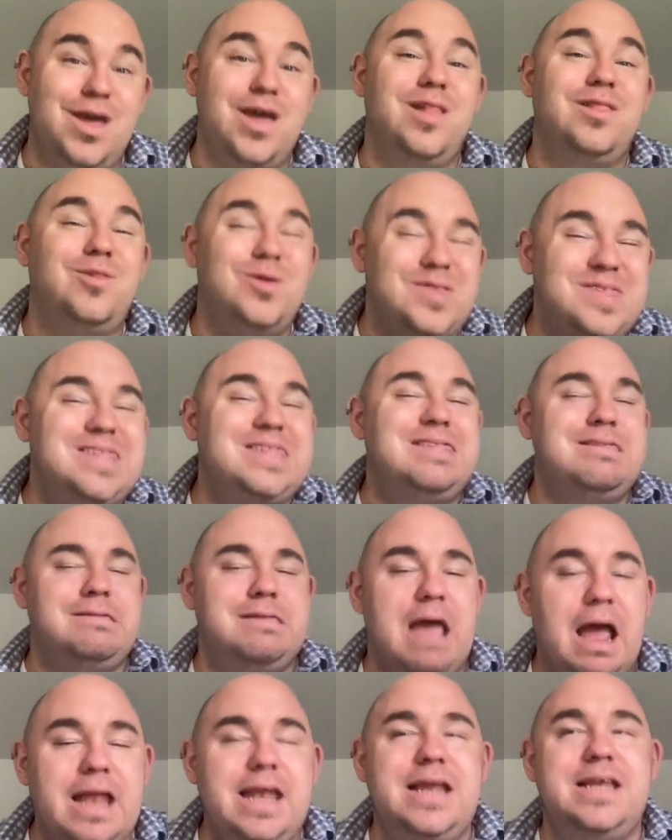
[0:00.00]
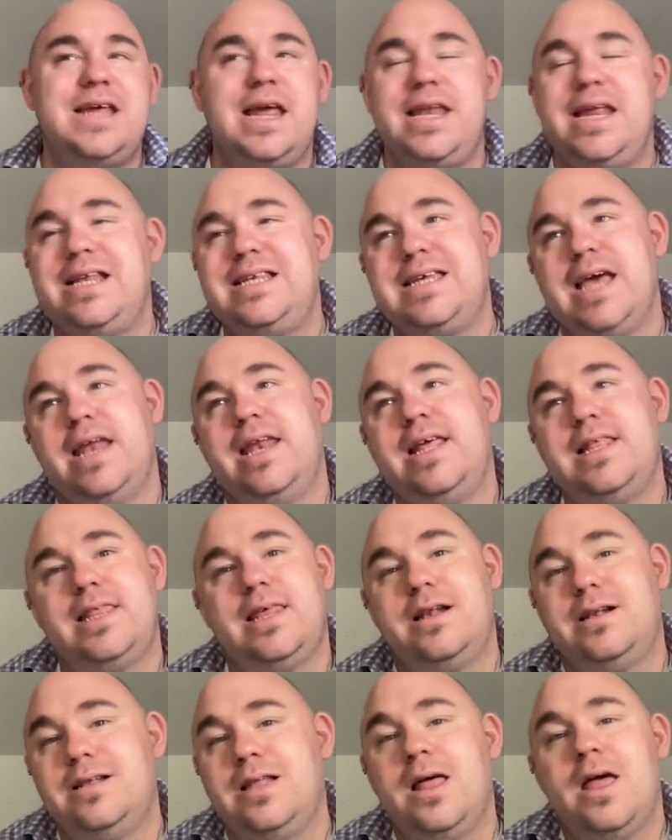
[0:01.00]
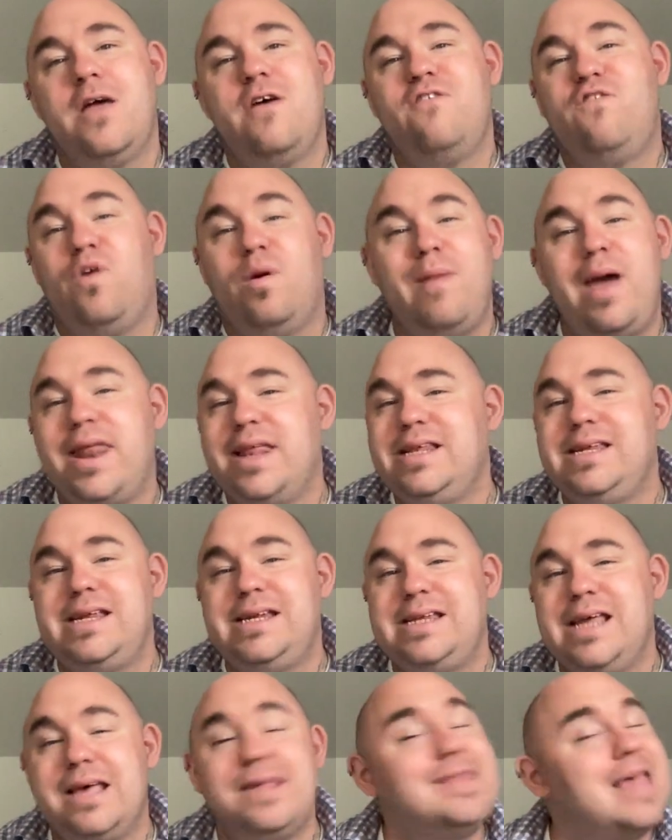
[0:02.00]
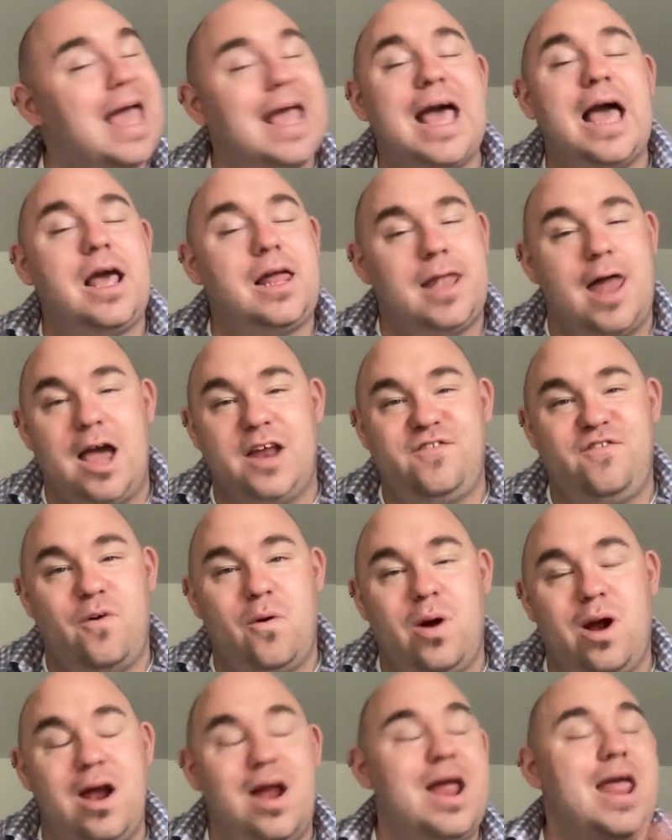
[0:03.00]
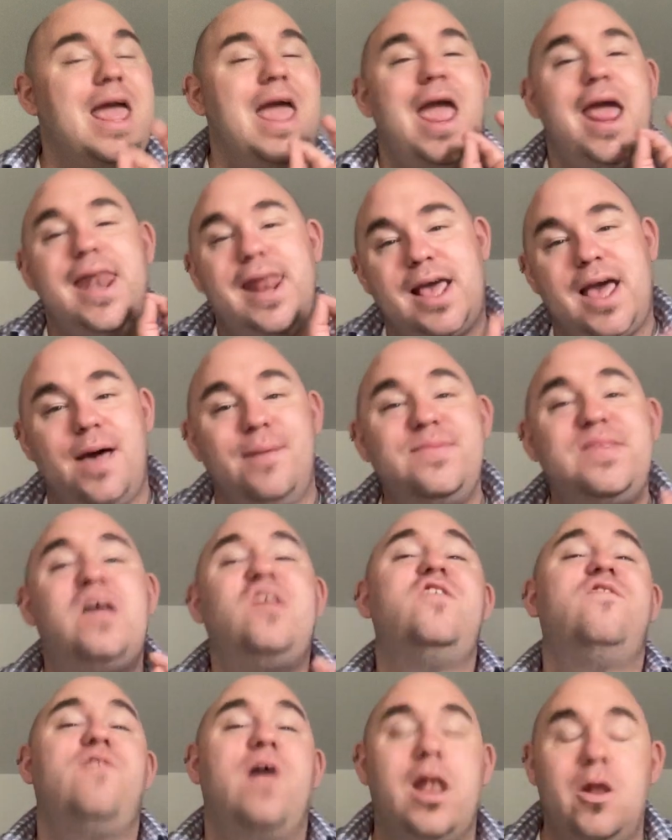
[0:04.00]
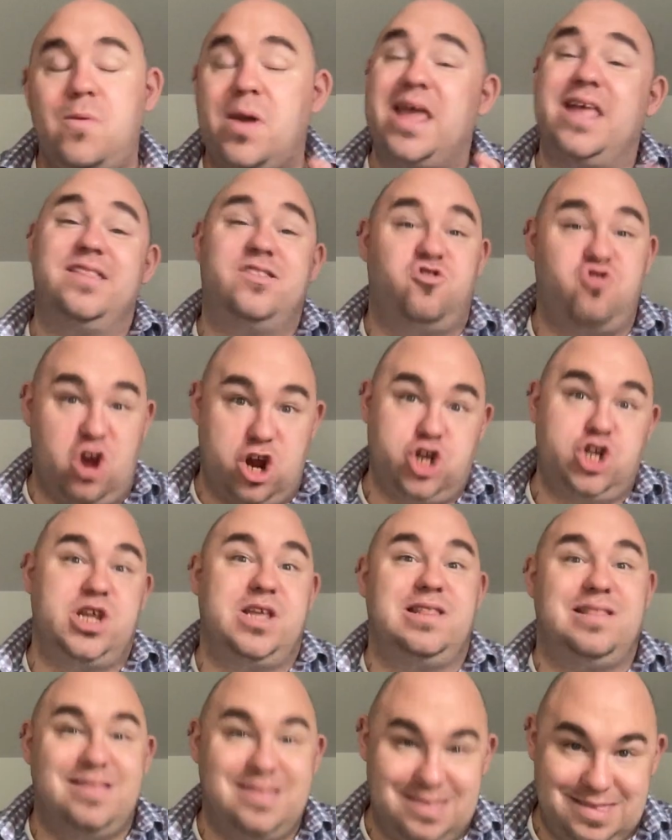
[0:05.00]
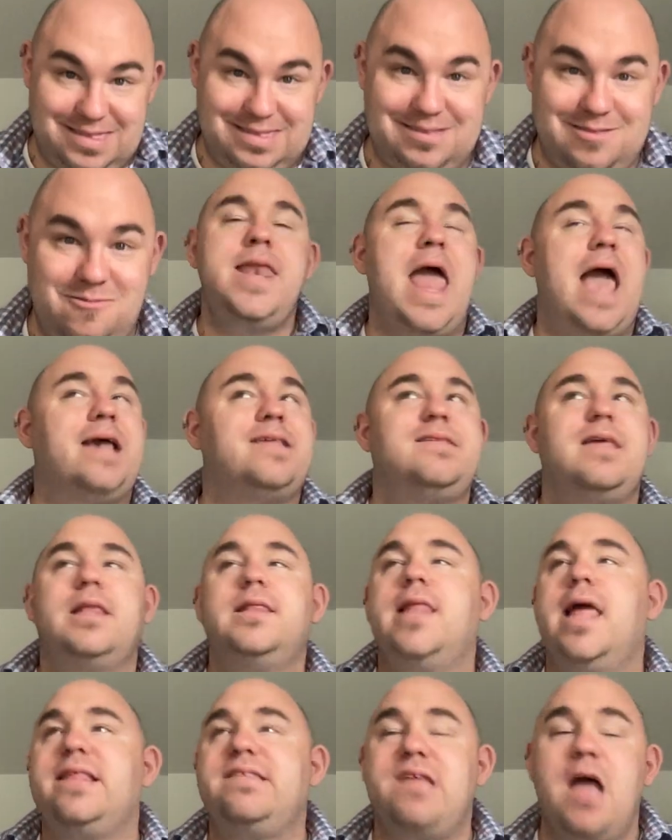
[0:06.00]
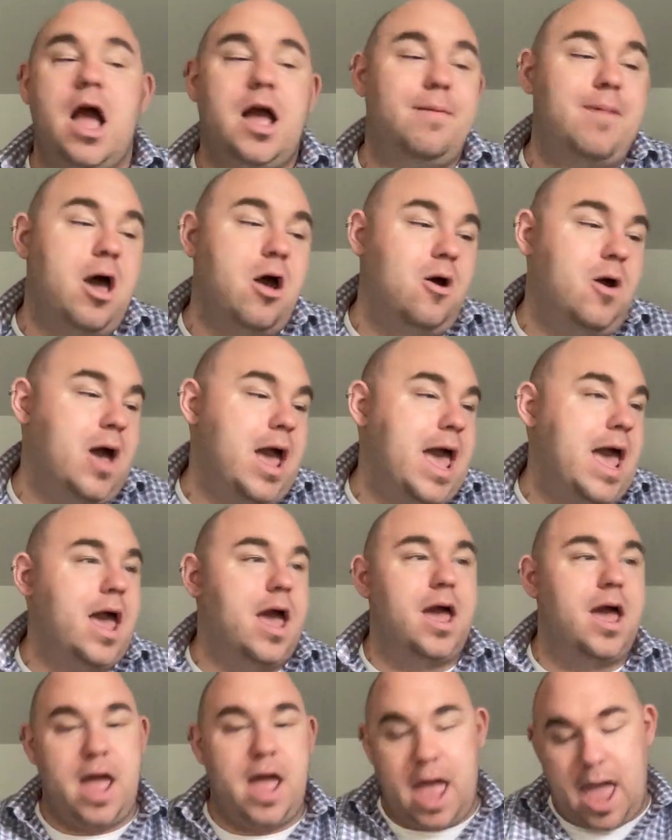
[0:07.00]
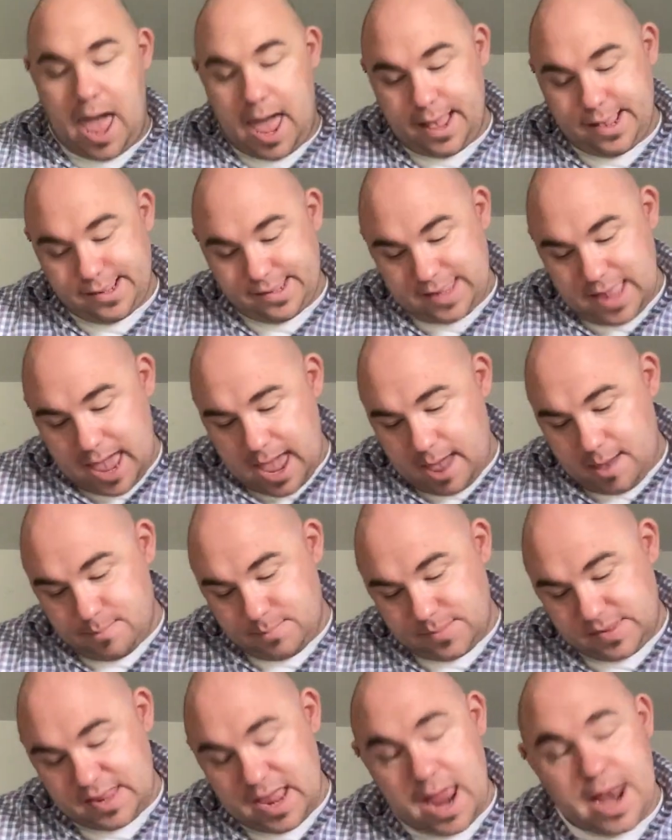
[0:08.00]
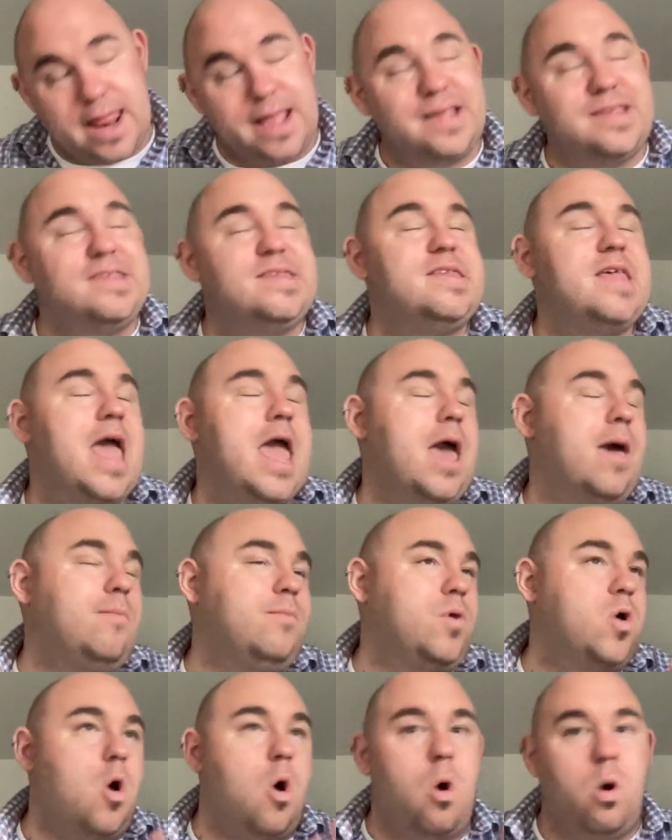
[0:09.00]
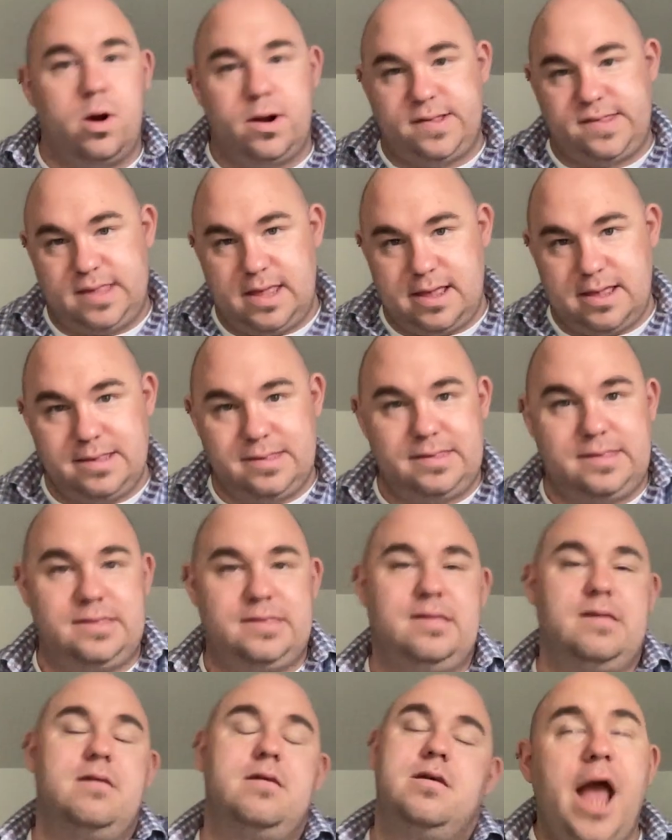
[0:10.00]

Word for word: Those tiny, tiny, tiny little formatting details I got clocked for. And it comes down to following instructions. Next, let's talk about exams and exam courses.